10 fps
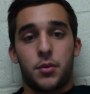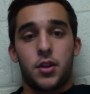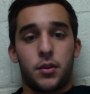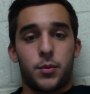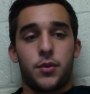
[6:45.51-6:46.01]

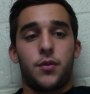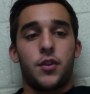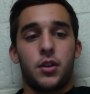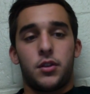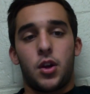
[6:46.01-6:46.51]
When you
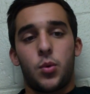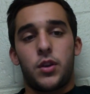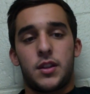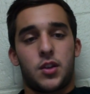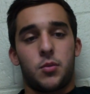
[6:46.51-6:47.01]
feel
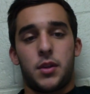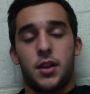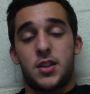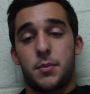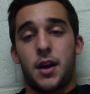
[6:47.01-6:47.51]
alone,
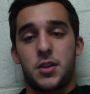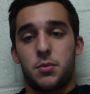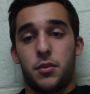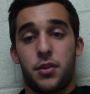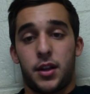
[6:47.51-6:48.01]
it's a
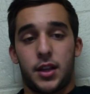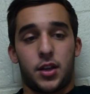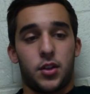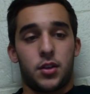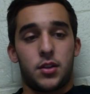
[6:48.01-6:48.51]
possible thing
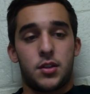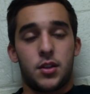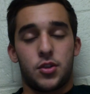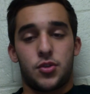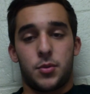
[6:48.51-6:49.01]
that could
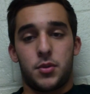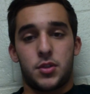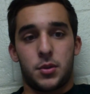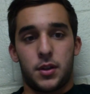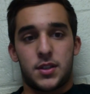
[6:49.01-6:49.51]
attribute
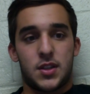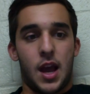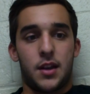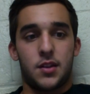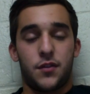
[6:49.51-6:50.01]
to it. It's
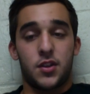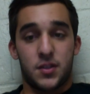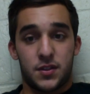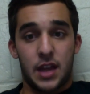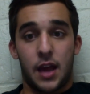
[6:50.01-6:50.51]
sad feelings
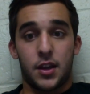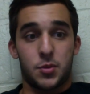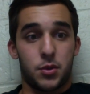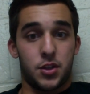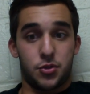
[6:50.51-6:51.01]
of sadness
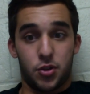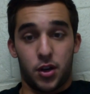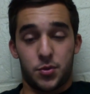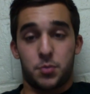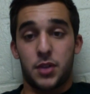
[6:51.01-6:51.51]
where these
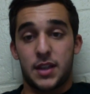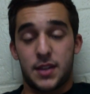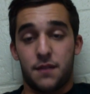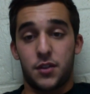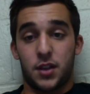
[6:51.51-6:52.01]
drugs replace
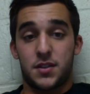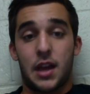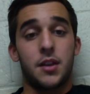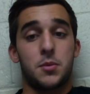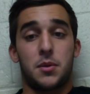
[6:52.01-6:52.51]
that feeling of
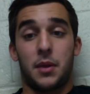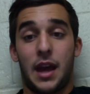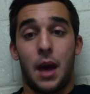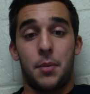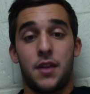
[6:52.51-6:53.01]
sadness with something
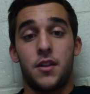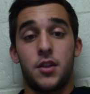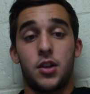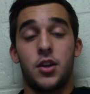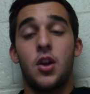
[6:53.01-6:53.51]
happy, and
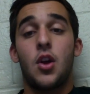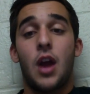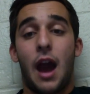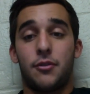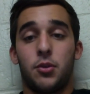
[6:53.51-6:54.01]
then
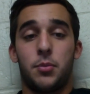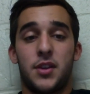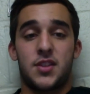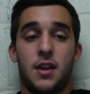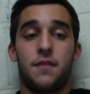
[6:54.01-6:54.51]
after
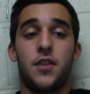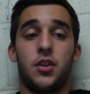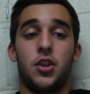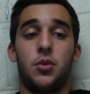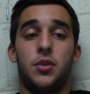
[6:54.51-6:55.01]
replacing that
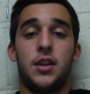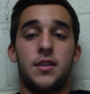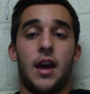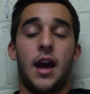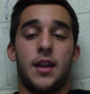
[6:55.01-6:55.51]
feeling, you need
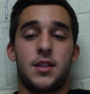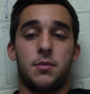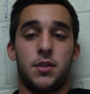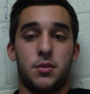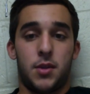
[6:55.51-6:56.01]
to add
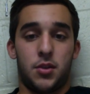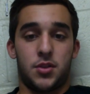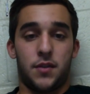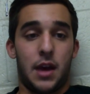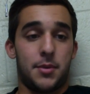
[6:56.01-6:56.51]
something to make
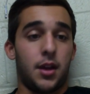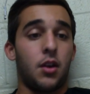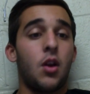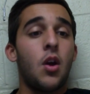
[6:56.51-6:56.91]
yourself happy again.